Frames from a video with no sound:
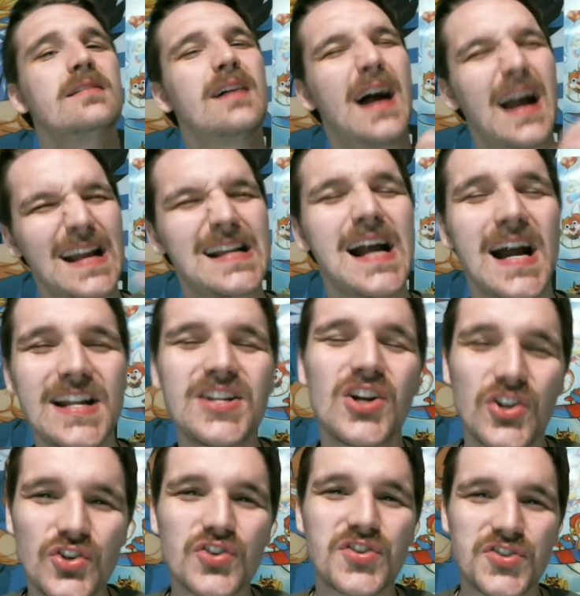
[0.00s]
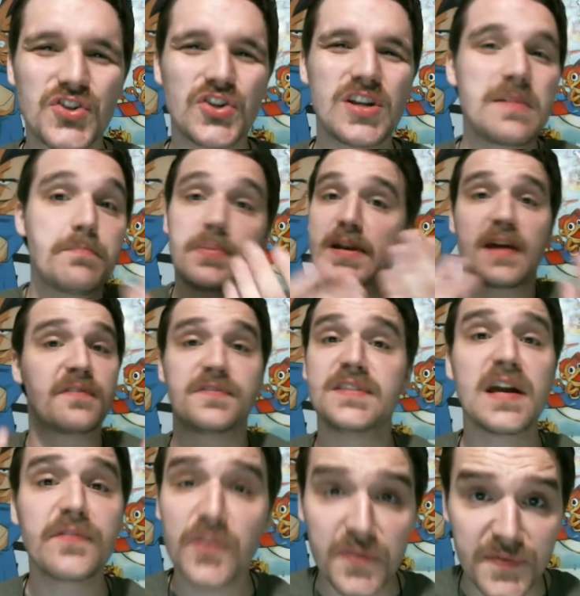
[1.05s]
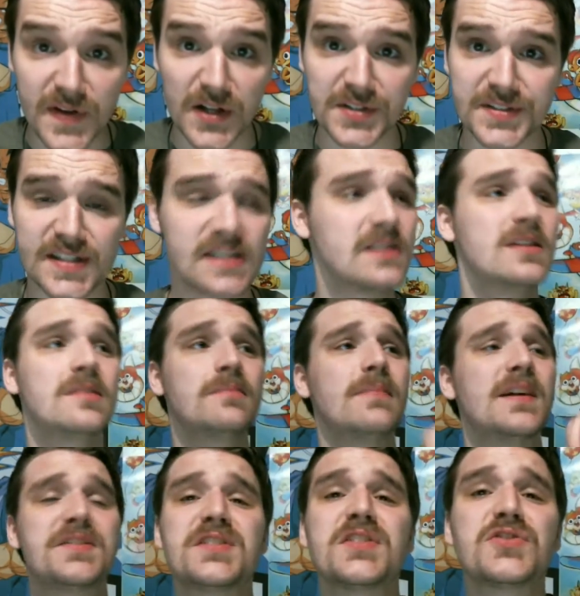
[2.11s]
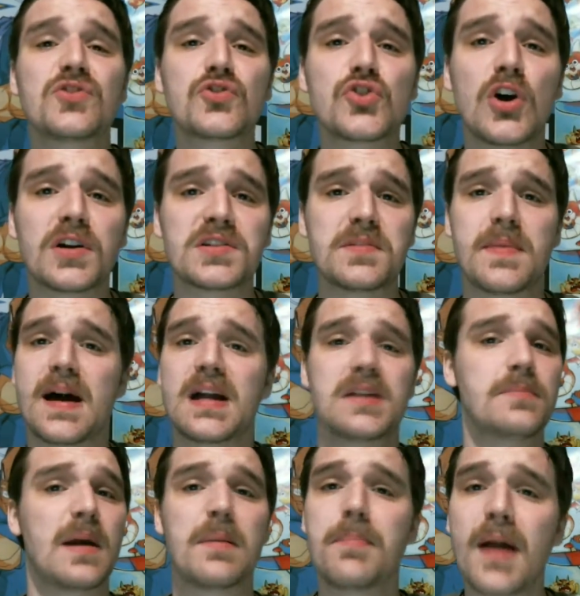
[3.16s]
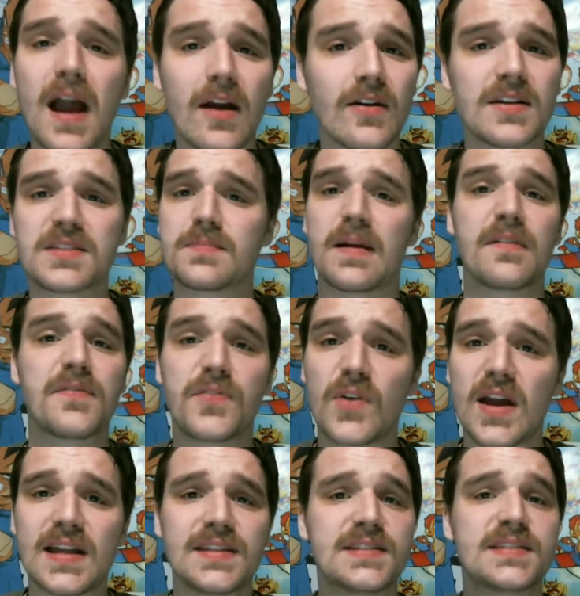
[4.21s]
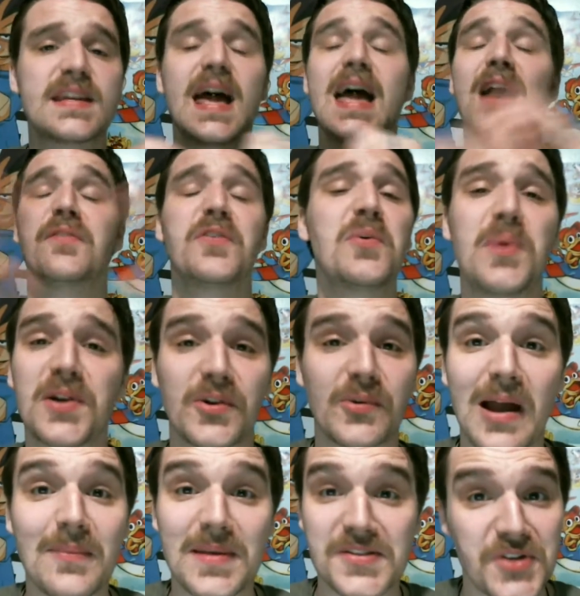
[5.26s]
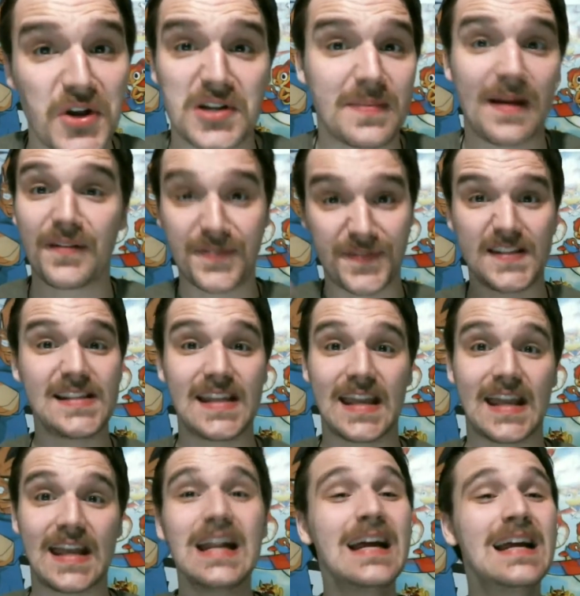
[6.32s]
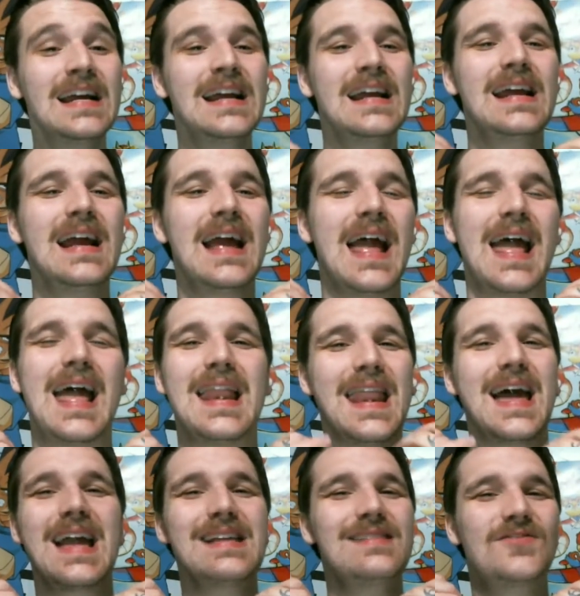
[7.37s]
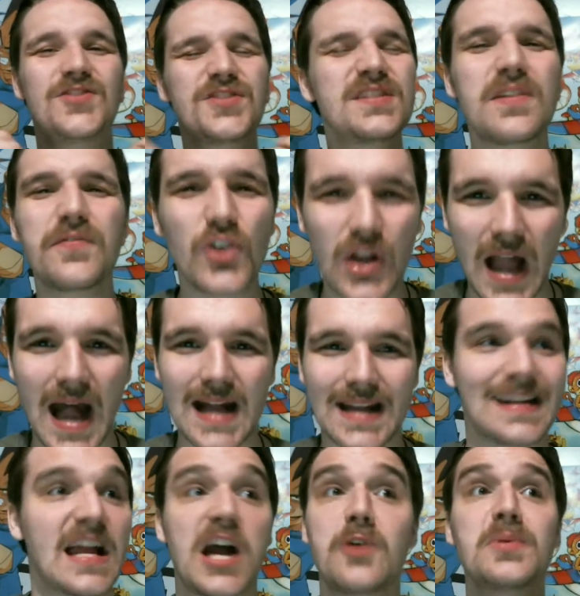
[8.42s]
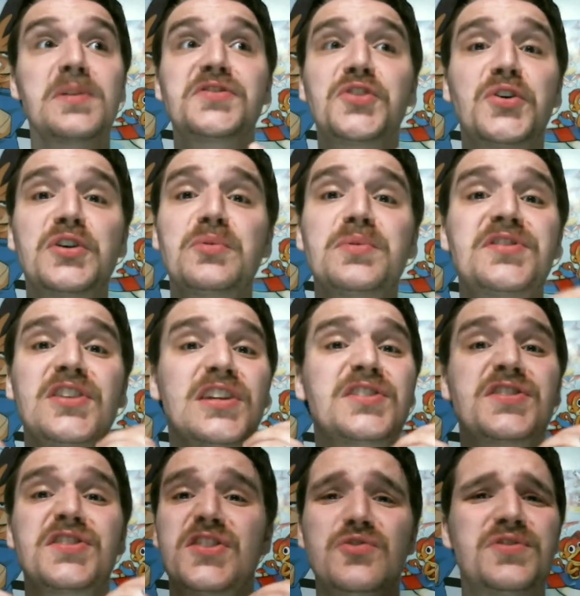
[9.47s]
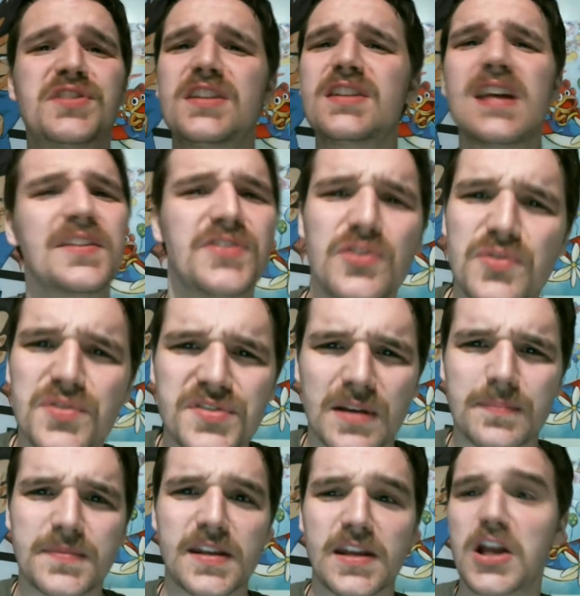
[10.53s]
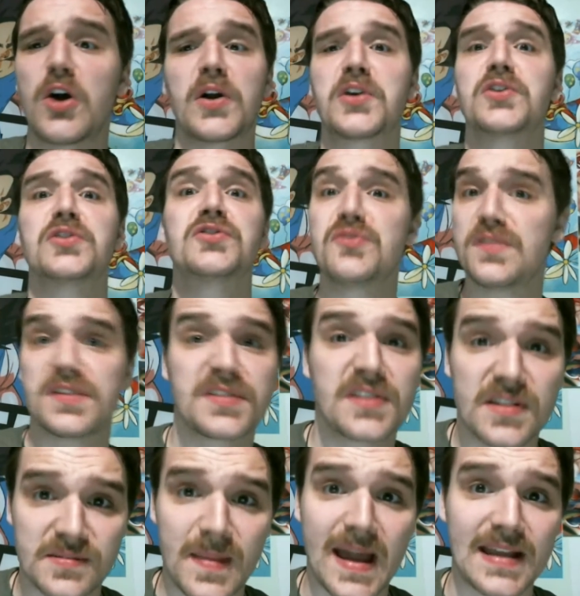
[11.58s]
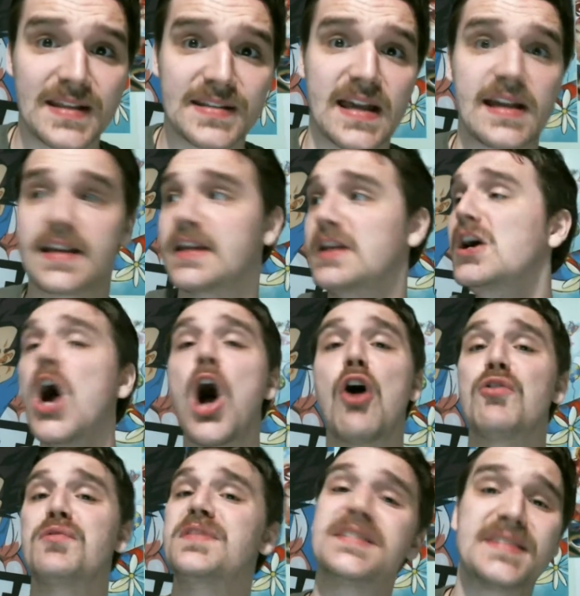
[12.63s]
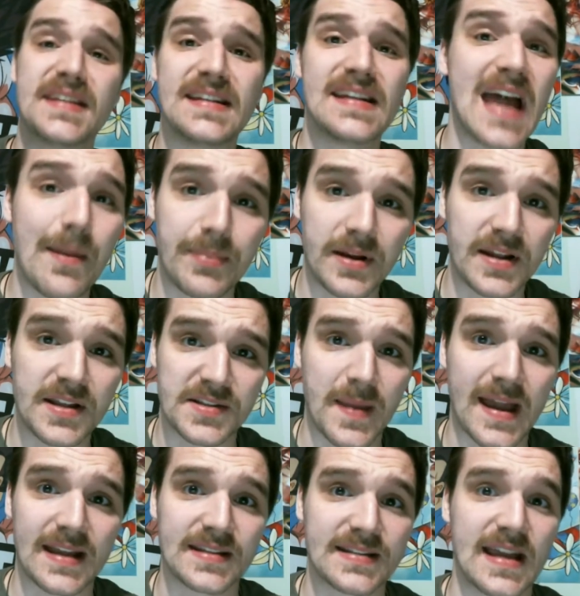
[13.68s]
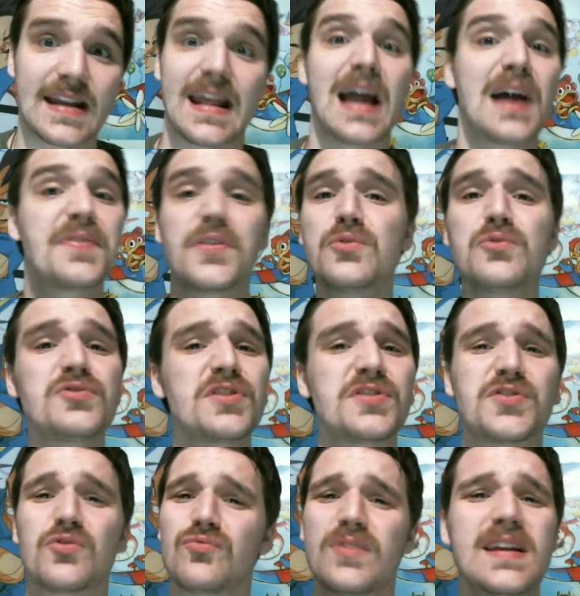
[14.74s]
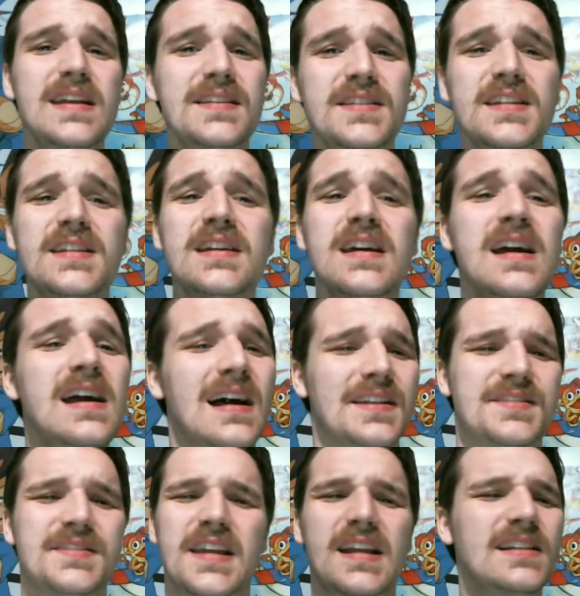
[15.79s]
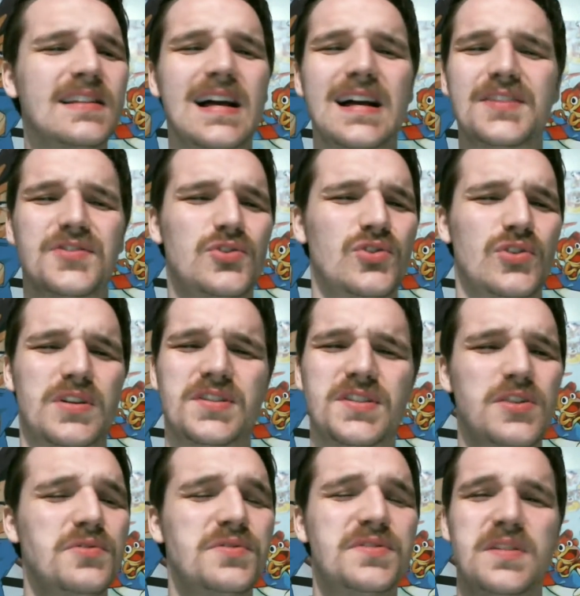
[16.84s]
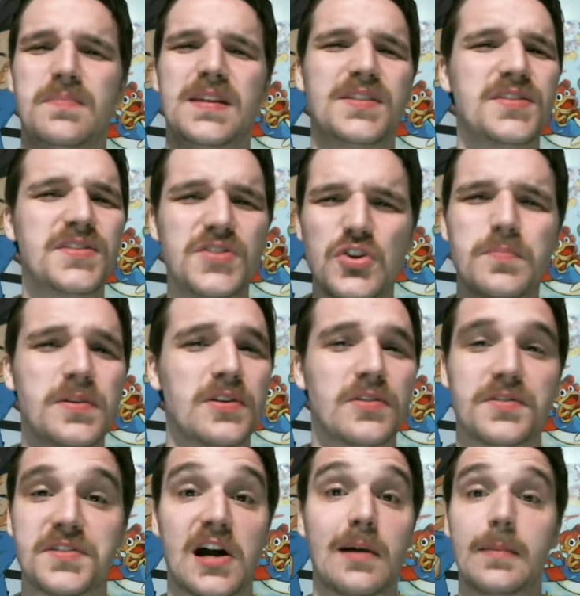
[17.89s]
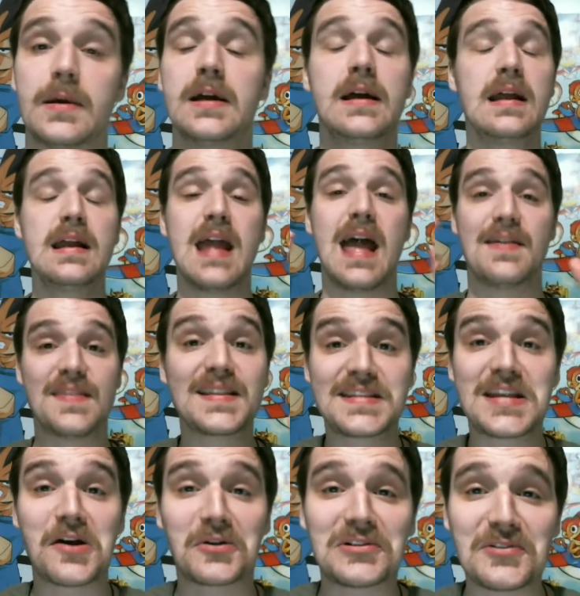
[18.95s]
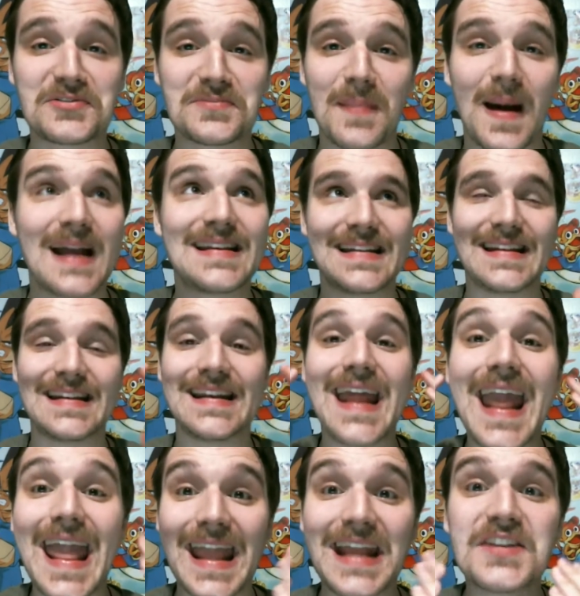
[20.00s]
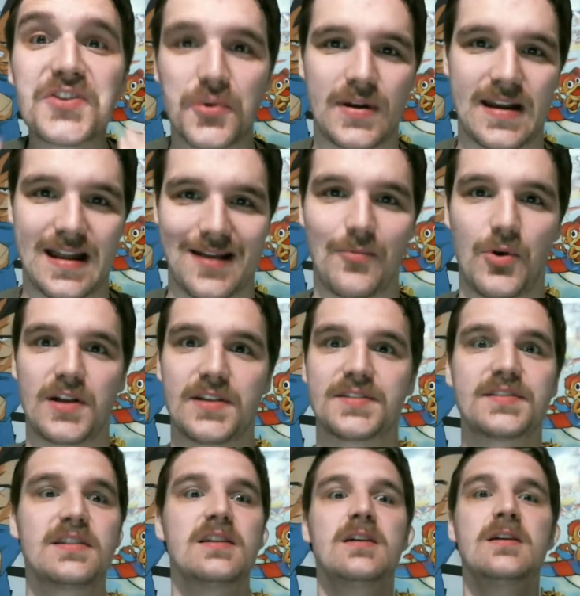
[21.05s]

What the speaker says: I kinda understood it, but I've never felt it. My sister talks about it, my parents, my friends, everyone around me talked about feeling it, and I just never got it. I always thought it was an excuse to not do something. Oh, I couldn't do this because of my anxiety. Oh, this didn't happen because of my anxiety. I thought it was just a reason, a psychological excuse to be stupid or dumb. And that's how close-minded and ignorant I was.